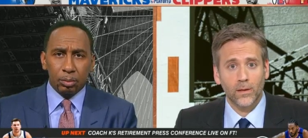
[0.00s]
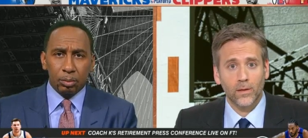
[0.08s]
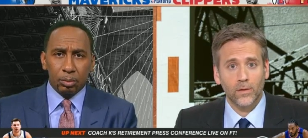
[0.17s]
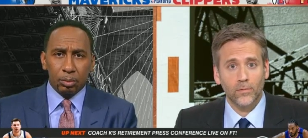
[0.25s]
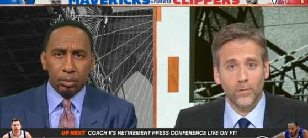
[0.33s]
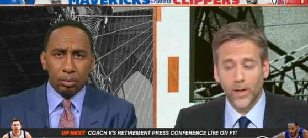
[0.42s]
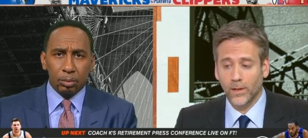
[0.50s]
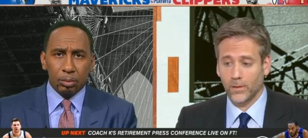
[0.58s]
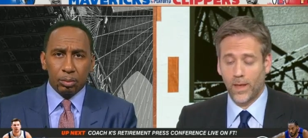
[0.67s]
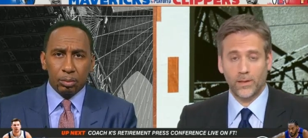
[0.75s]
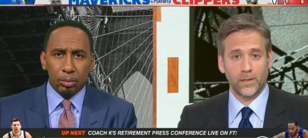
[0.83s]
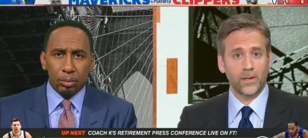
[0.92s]
Speaker 1: right? He
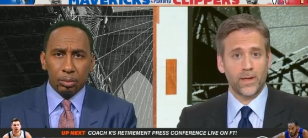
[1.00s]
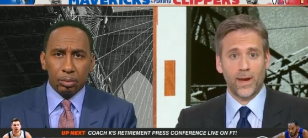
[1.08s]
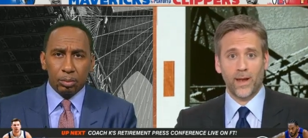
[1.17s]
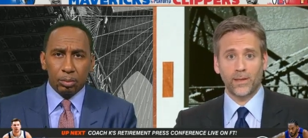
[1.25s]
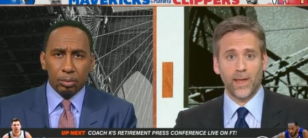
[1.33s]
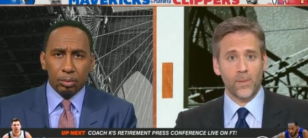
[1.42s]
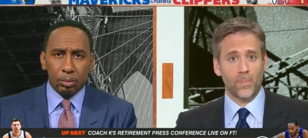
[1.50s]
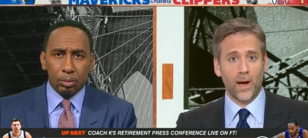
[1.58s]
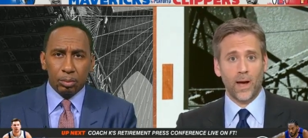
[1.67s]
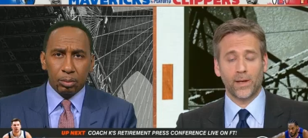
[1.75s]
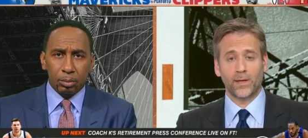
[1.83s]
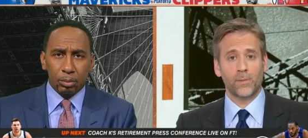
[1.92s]
would get LA behind
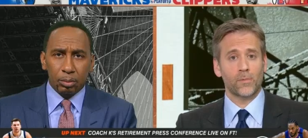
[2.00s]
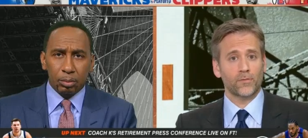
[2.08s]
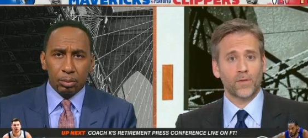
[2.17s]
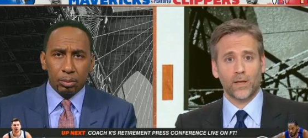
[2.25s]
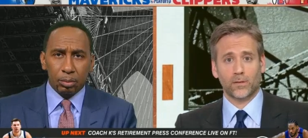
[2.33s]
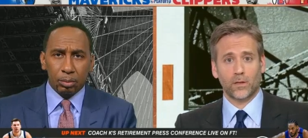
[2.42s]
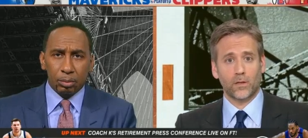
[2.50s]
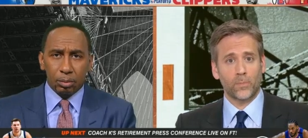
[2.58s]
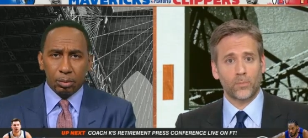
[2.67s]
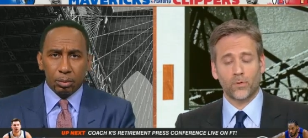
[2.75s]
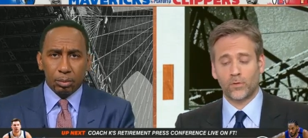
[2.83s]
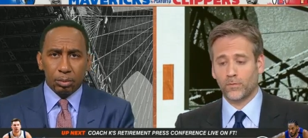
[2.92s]
him, if not the Clippers.
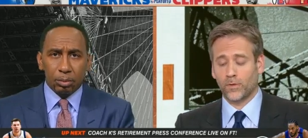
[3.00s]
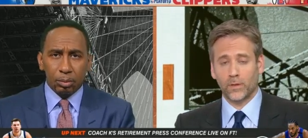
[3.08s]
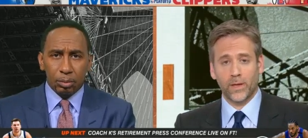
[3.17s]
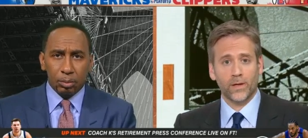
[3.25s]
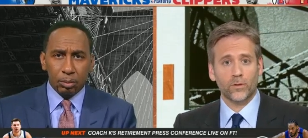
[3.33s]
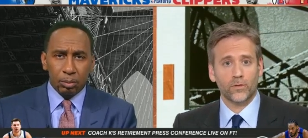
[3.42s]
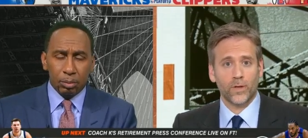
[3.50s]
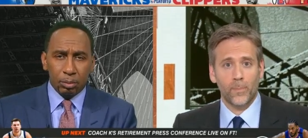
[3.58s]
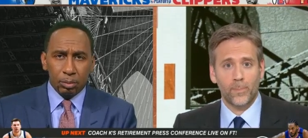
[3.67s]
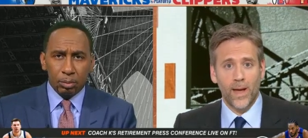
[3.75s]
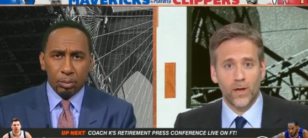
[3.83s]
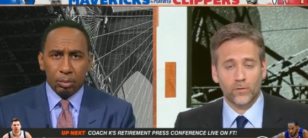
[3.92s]
If the Lakers get
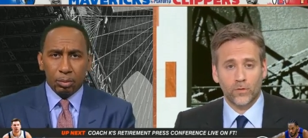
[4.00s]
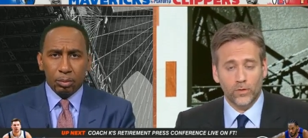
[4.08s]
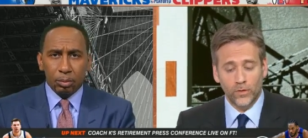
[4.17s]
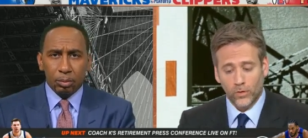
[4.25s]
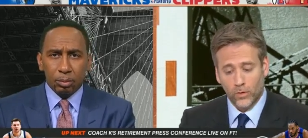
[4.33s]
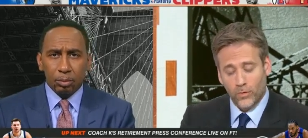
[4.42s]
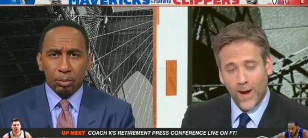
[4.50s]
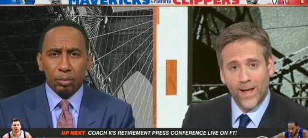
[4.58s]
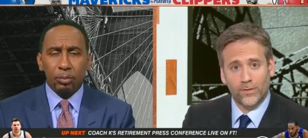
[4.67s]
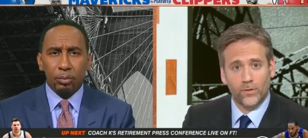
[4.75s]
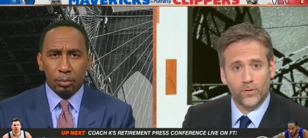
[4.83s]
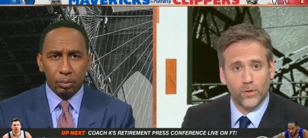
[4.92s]
bounced, there's a little crack, there's a
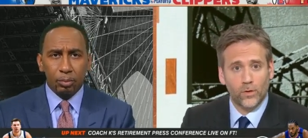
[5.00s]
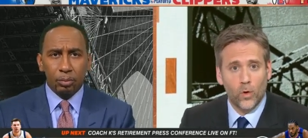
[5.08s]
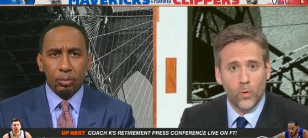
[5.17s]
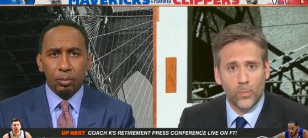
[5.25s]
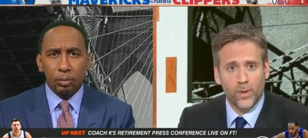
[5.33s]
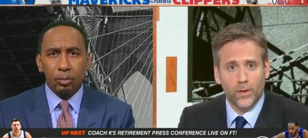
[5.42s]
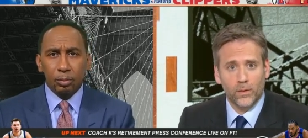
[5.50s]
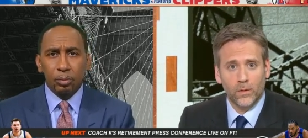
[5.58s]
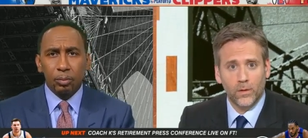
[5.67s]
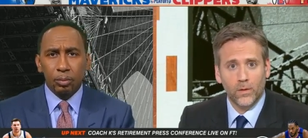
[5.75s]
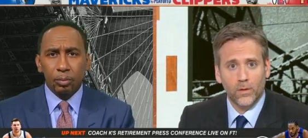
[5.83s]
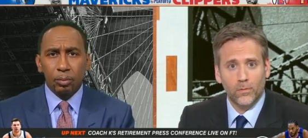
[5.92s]
little opening,
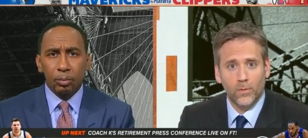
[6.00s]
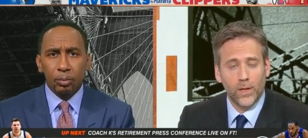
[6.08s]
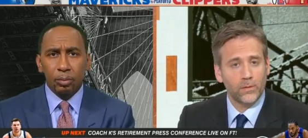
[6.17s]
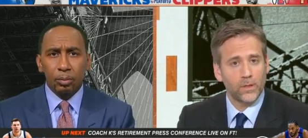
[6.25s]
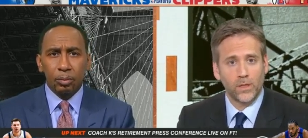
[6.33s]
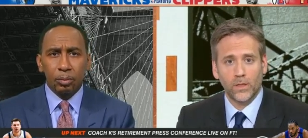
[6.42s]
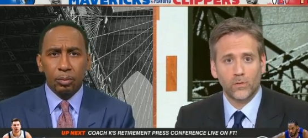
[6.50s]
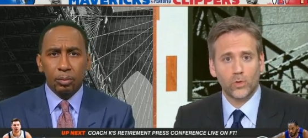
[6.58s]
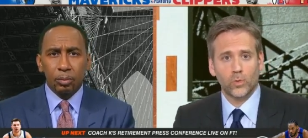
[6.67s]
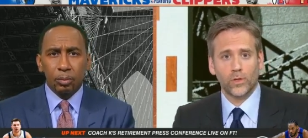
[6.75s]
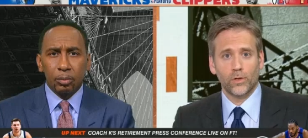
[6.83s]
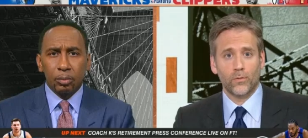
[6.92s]
right? He didn't do it. You're
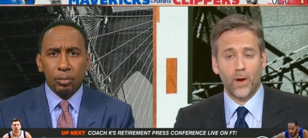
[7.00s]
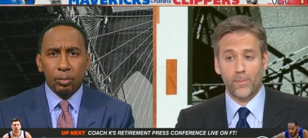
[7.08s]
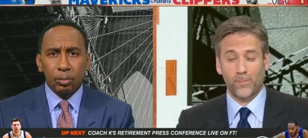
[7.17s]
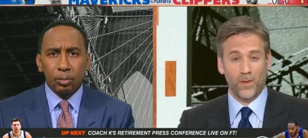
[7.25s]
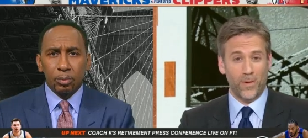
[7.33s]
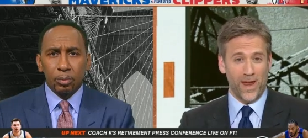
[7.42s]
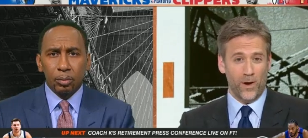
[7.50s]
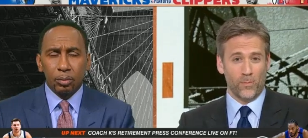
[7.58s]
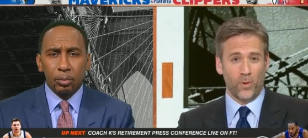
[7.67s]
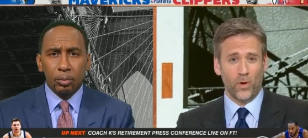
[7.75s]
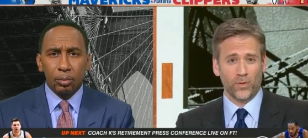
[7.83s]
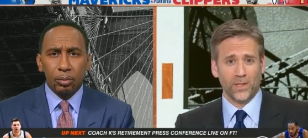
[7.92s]
right. By the airball, the
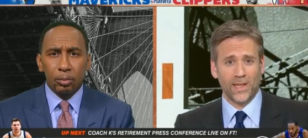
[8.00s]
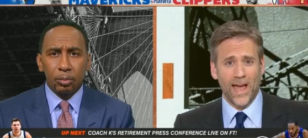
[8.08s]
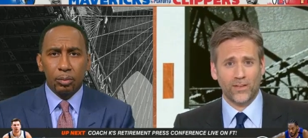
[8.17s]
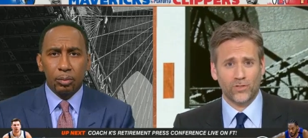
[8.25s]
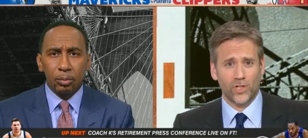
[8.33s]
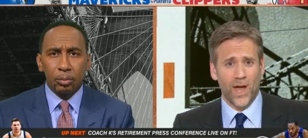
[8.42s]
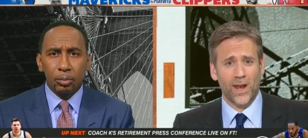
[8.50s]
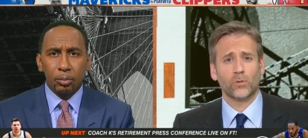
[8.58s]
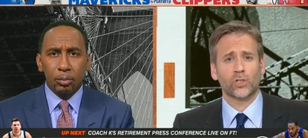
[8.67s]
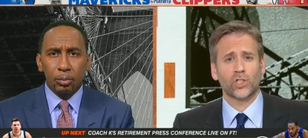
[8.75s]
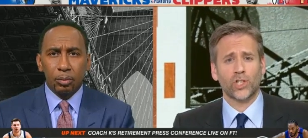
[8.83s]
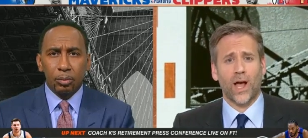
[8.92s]
last shot, I was
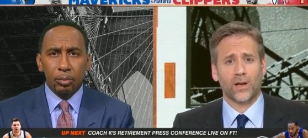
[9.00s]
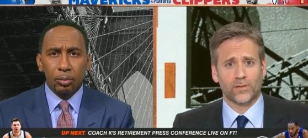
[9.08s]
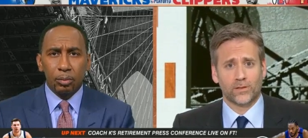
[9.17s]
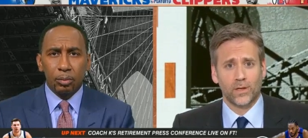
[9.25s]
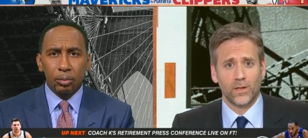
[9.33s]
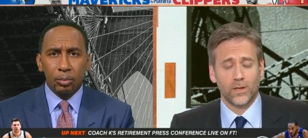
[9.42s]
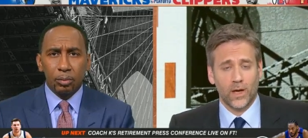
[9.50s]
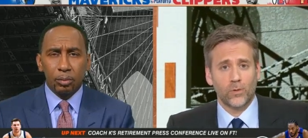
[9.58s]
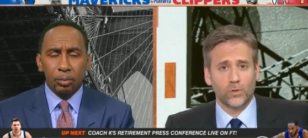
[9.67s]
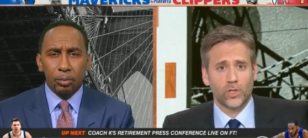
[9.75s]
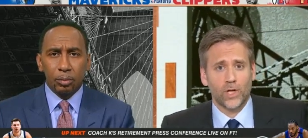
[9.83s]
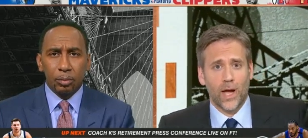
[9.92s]
shocked. I was
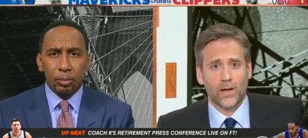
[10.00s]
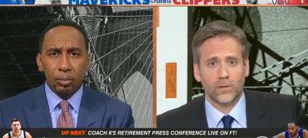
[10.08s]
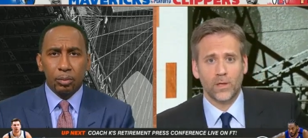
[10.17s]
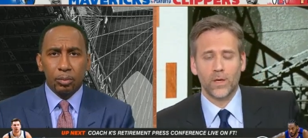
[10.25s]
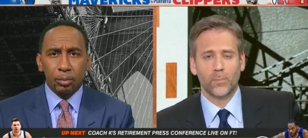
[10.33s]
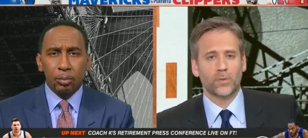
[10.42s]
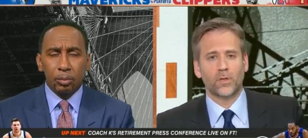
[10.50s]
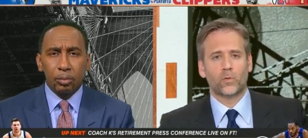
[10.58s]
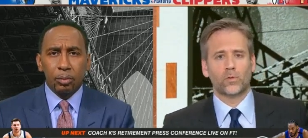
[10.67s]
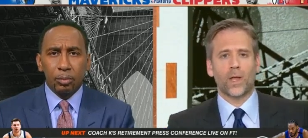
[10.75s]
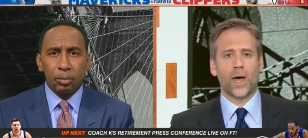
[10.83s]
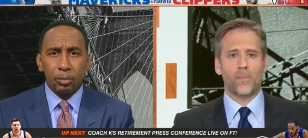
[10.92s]
shocked. But this was not
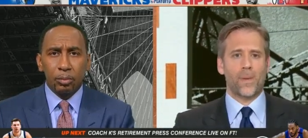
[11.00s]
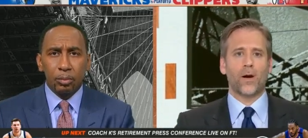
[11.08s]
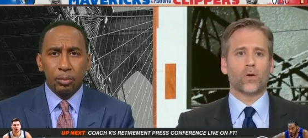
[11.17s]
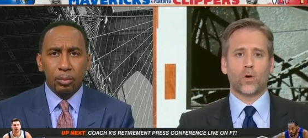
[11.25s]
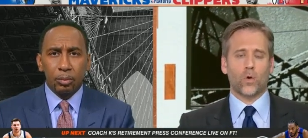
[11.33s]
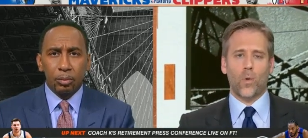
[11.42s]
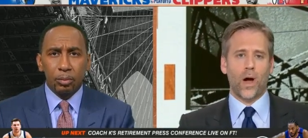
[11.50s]
about Kawhi, in